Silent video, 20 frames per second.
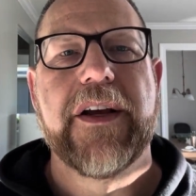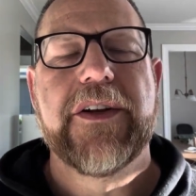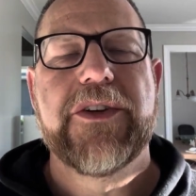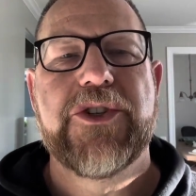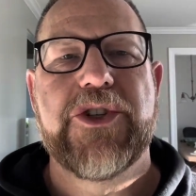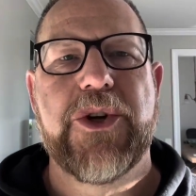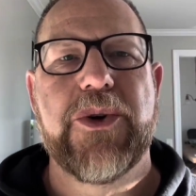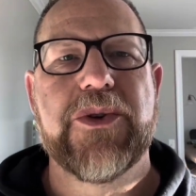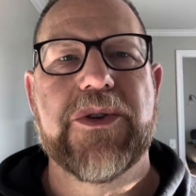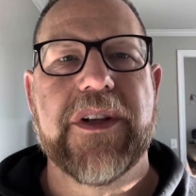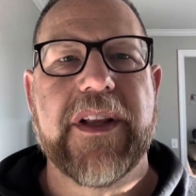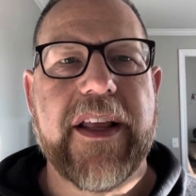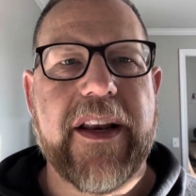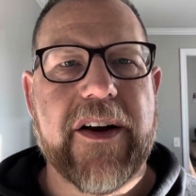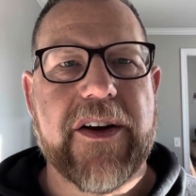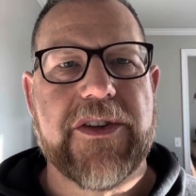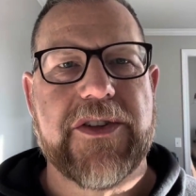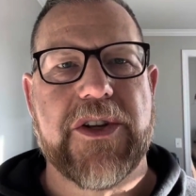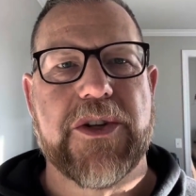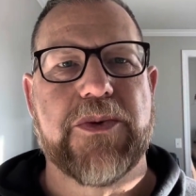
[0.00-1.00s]
choose
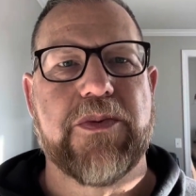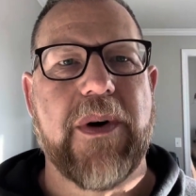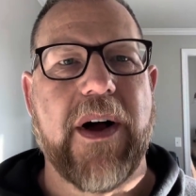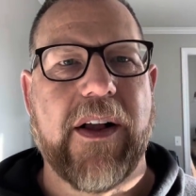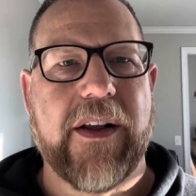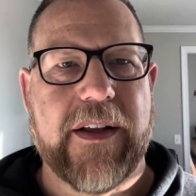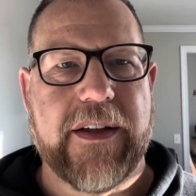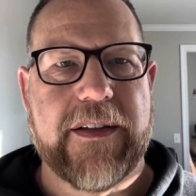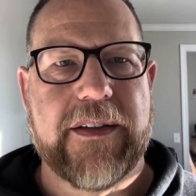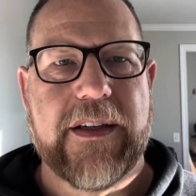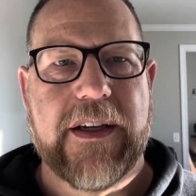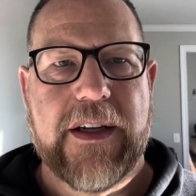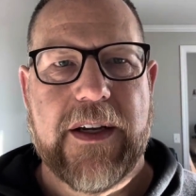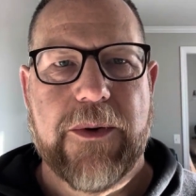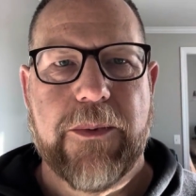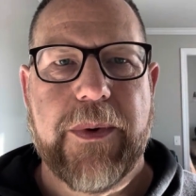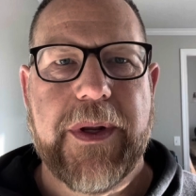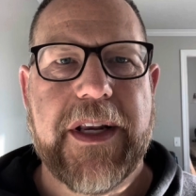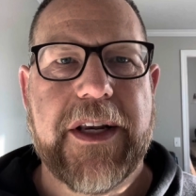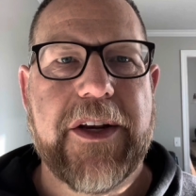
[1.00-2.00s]
leaders as well, and
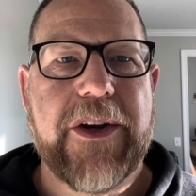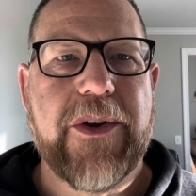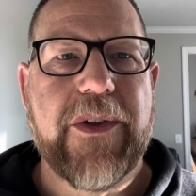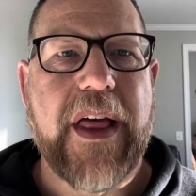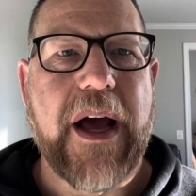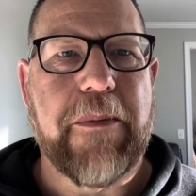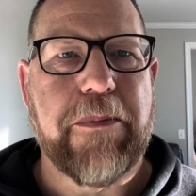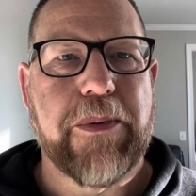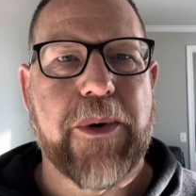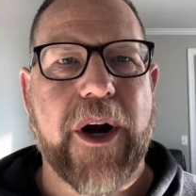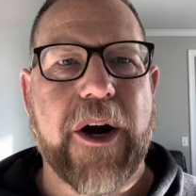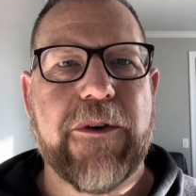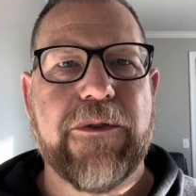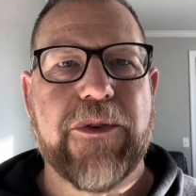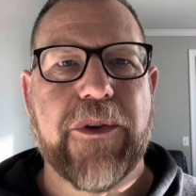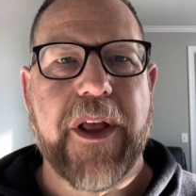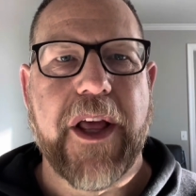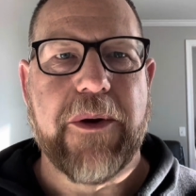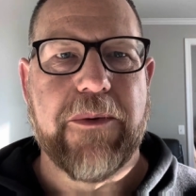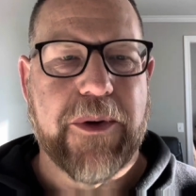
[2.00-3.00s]
we need to do that
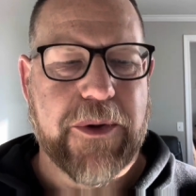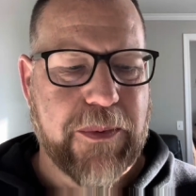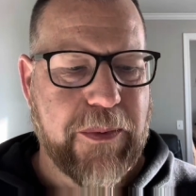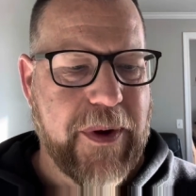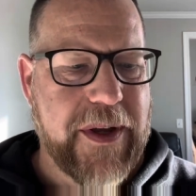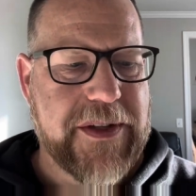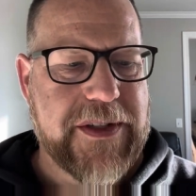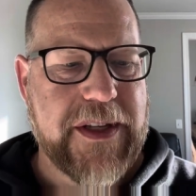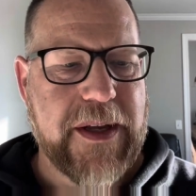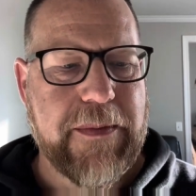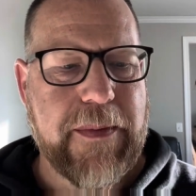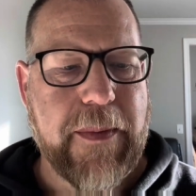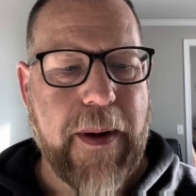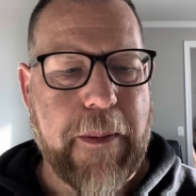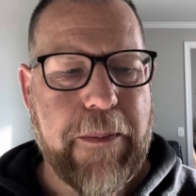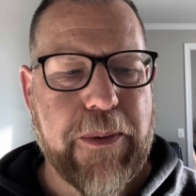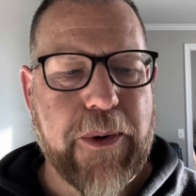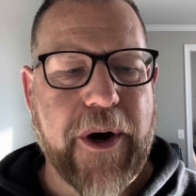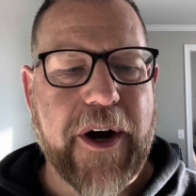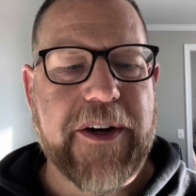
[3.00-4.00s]
prayerfully and with wisdom. My
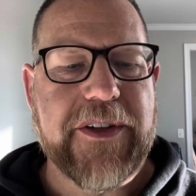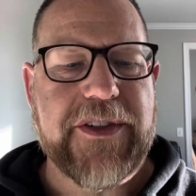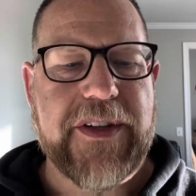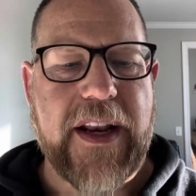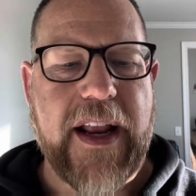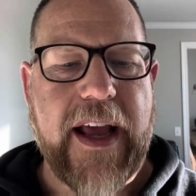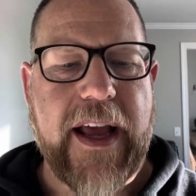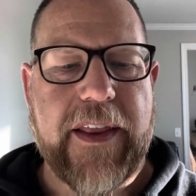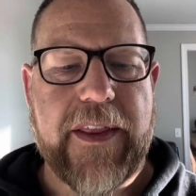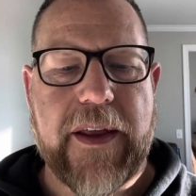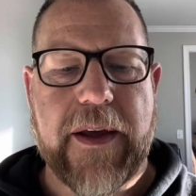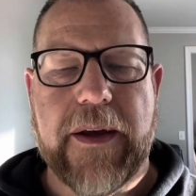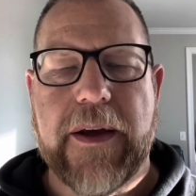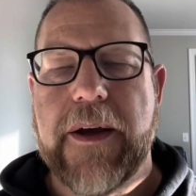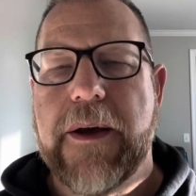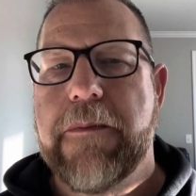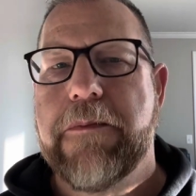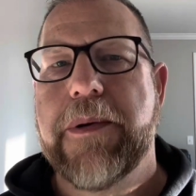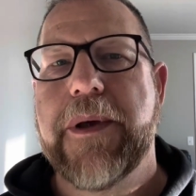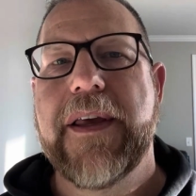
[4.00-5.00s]
prayer today, the
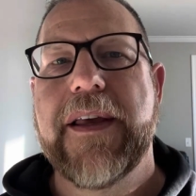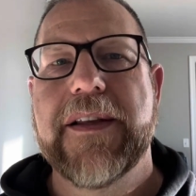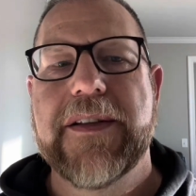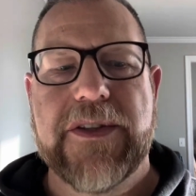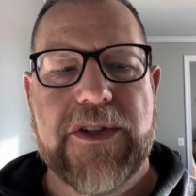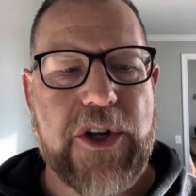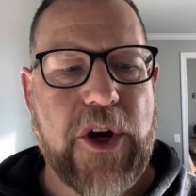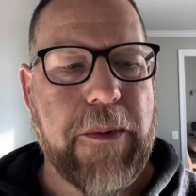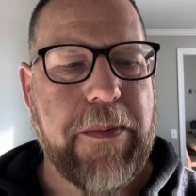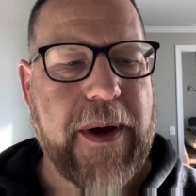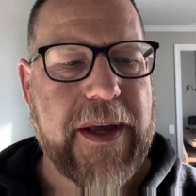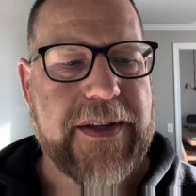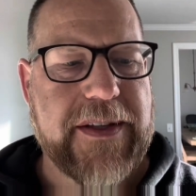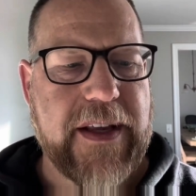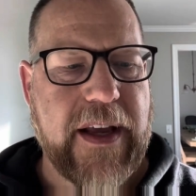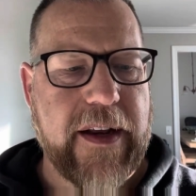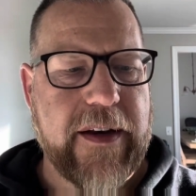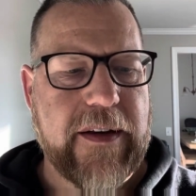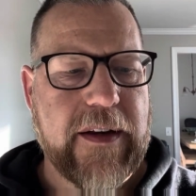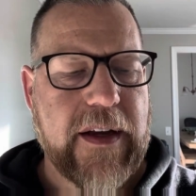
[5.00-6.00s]
P in soap, I
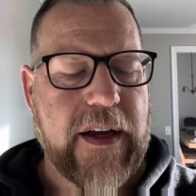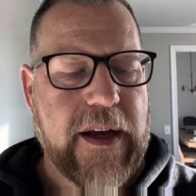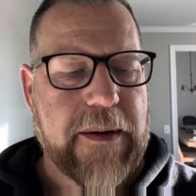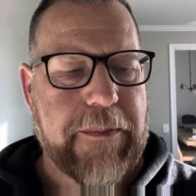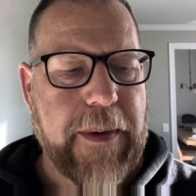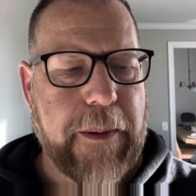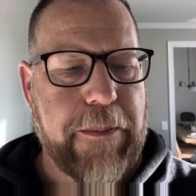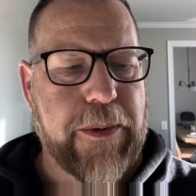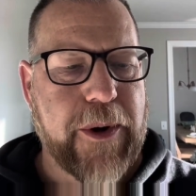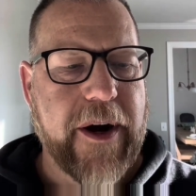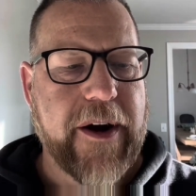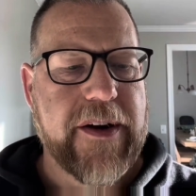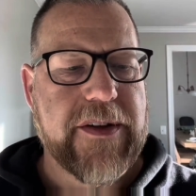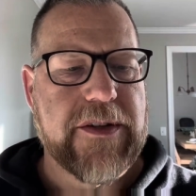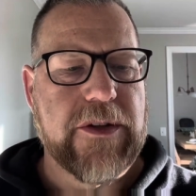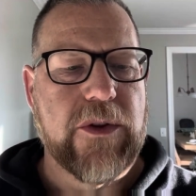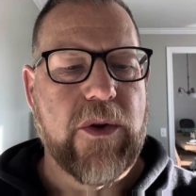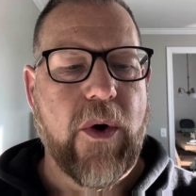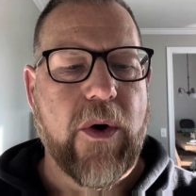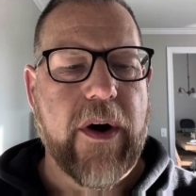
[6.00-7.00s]
said, my prayer is,
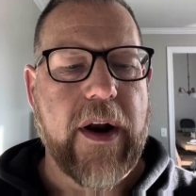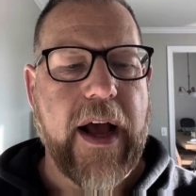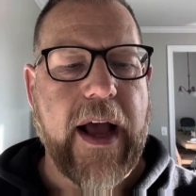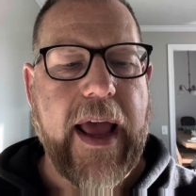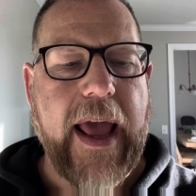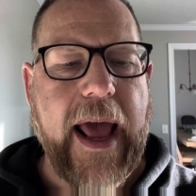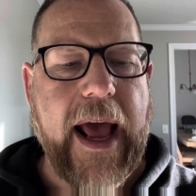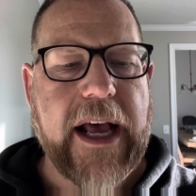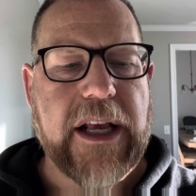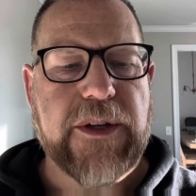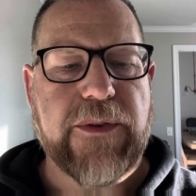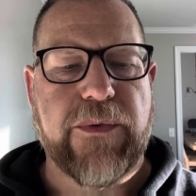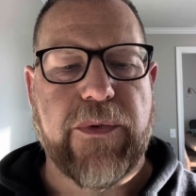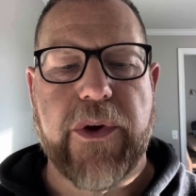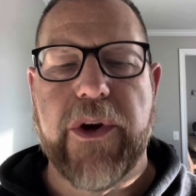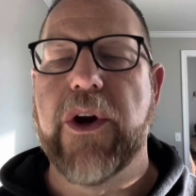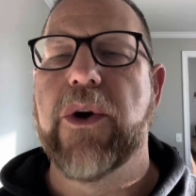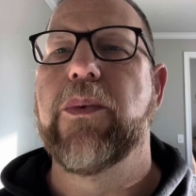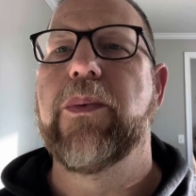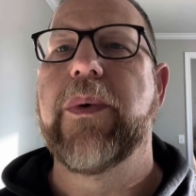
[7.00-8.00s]
Lord, I ask for
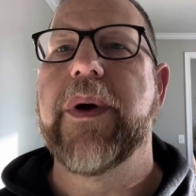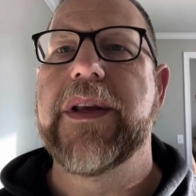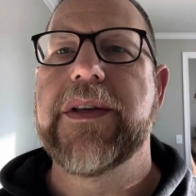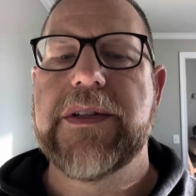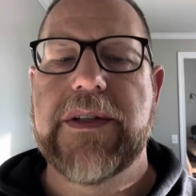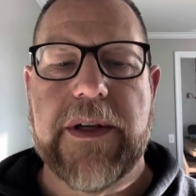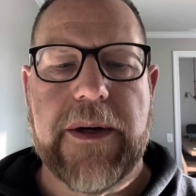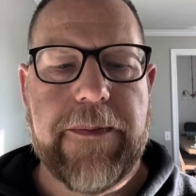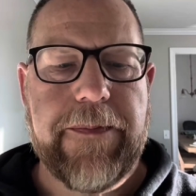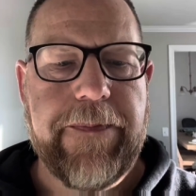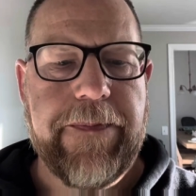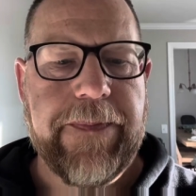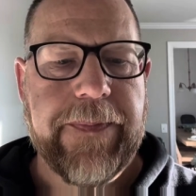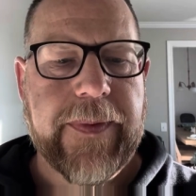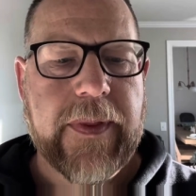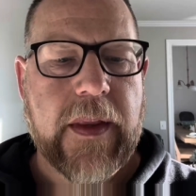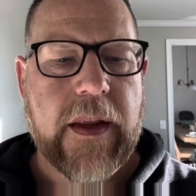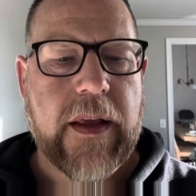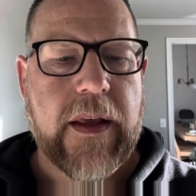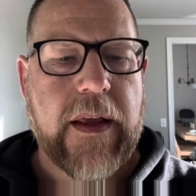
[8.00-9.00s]
your wisdom
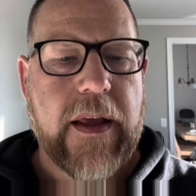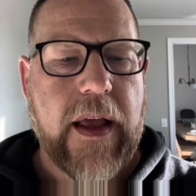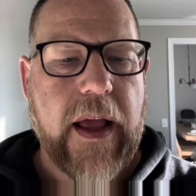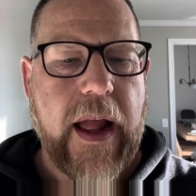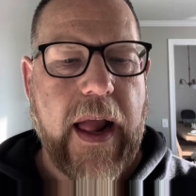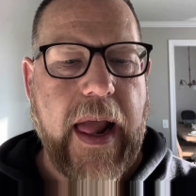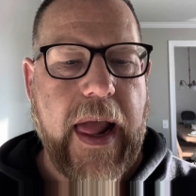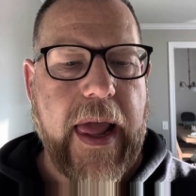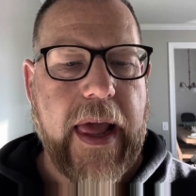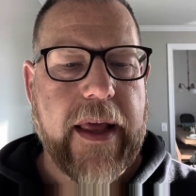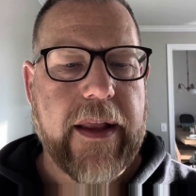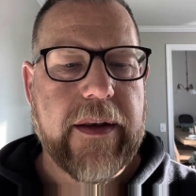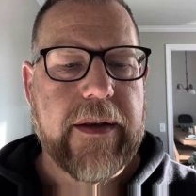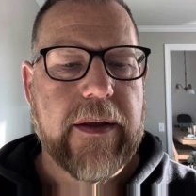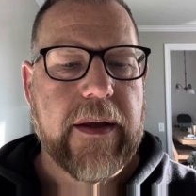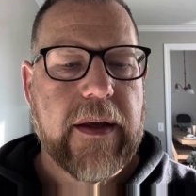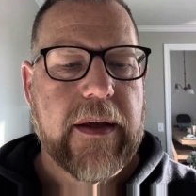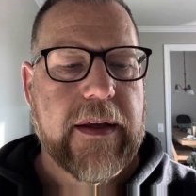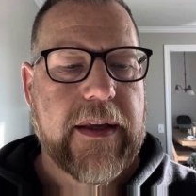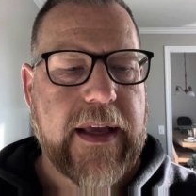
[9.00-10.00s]
and
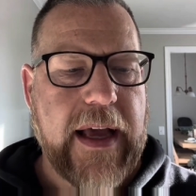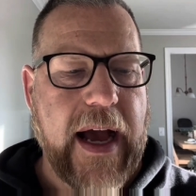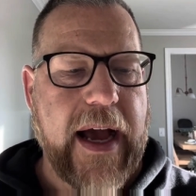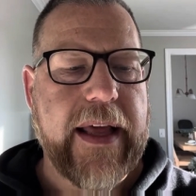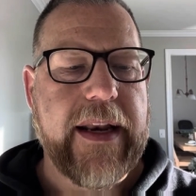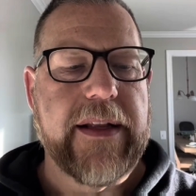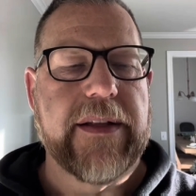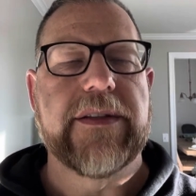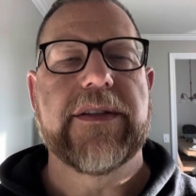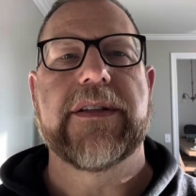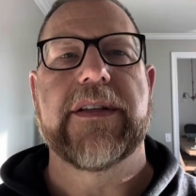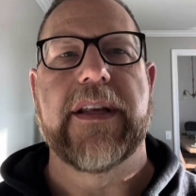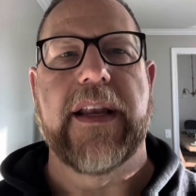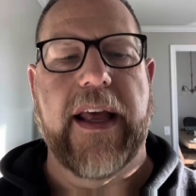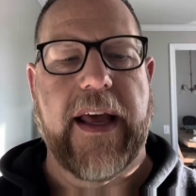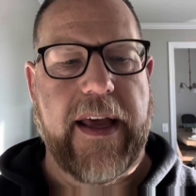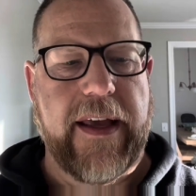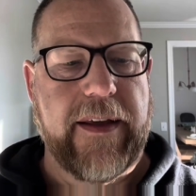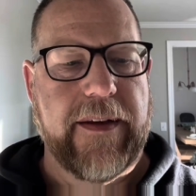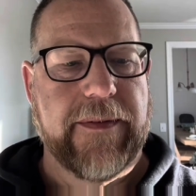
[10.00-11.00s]
guidance
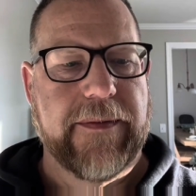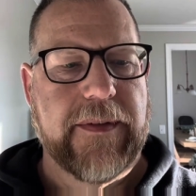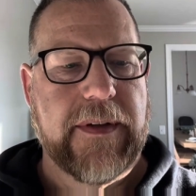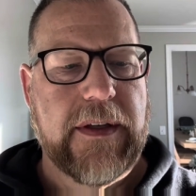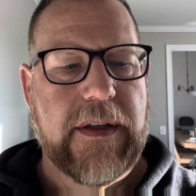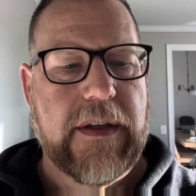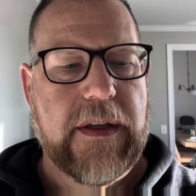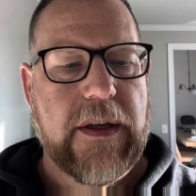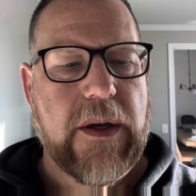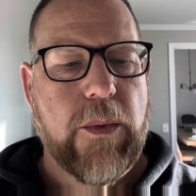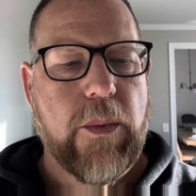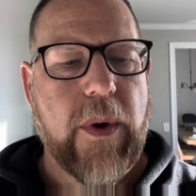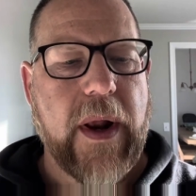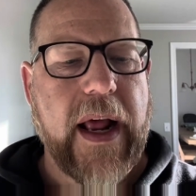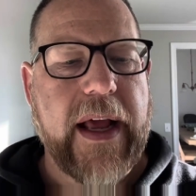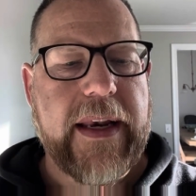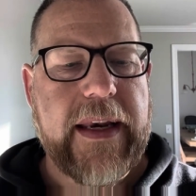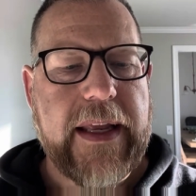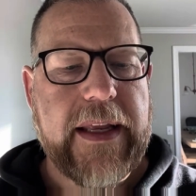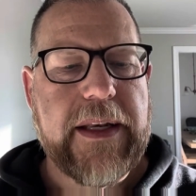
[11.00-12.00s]
today. When
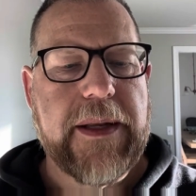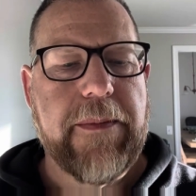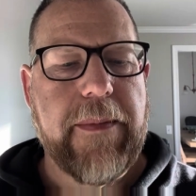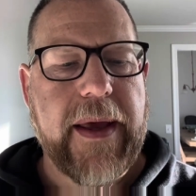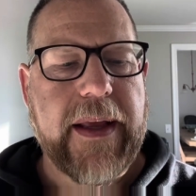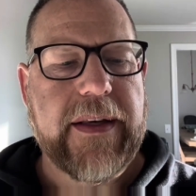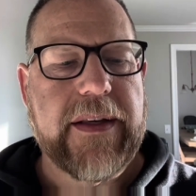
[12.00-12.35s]
I need to make